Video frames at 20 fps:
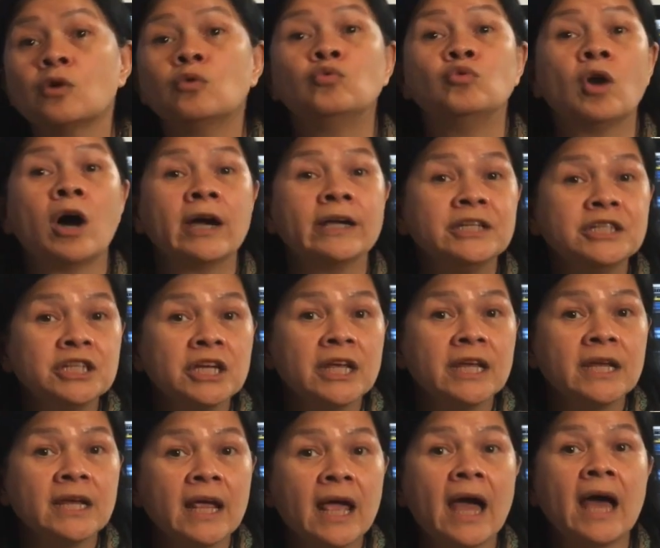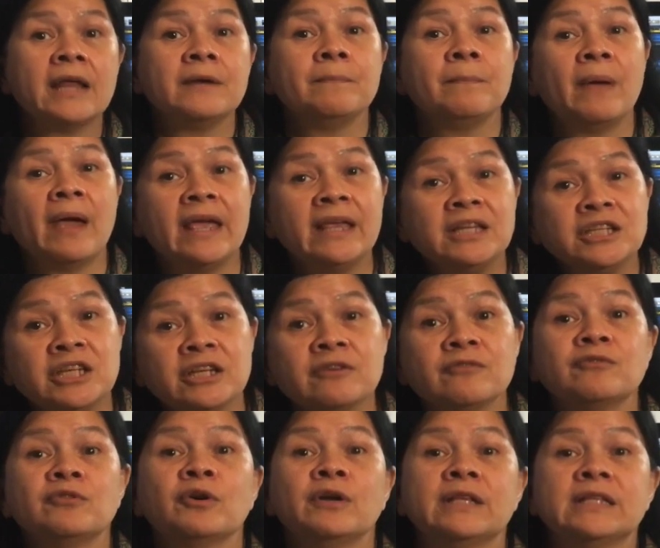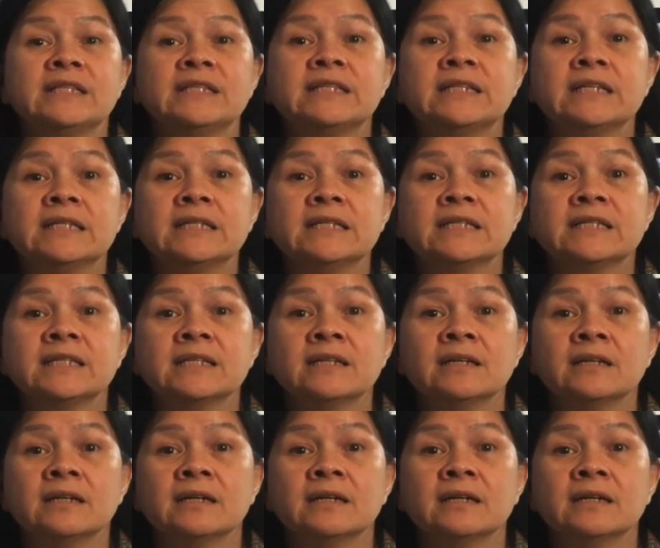writing and painting, for instance.